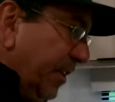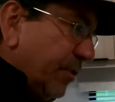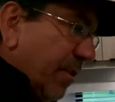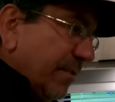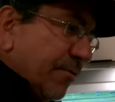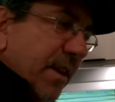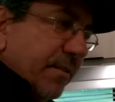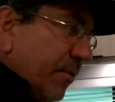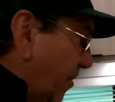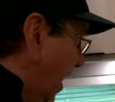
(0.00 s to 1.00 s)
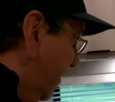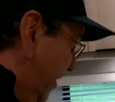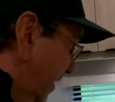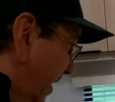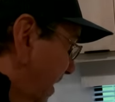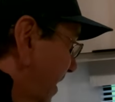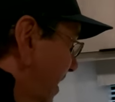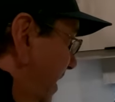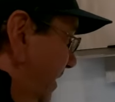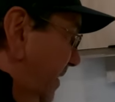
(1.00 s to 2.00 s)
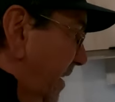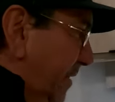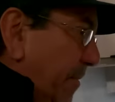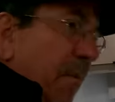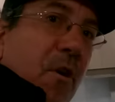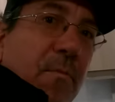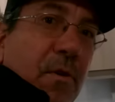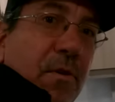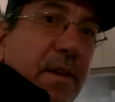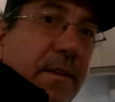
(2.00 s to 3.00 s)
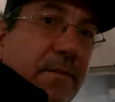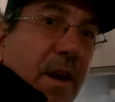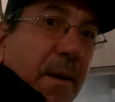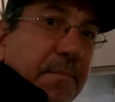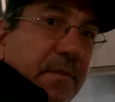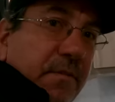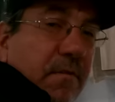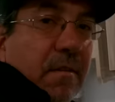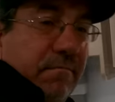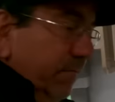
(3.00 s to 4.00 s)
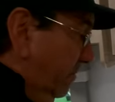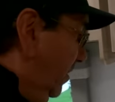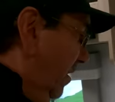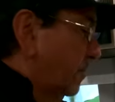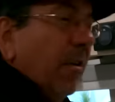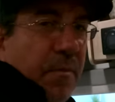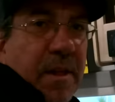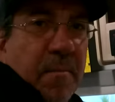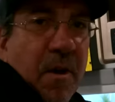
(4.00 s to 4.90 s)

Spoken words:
this contrast, you know, having the marble top. It's not, you know, it's not real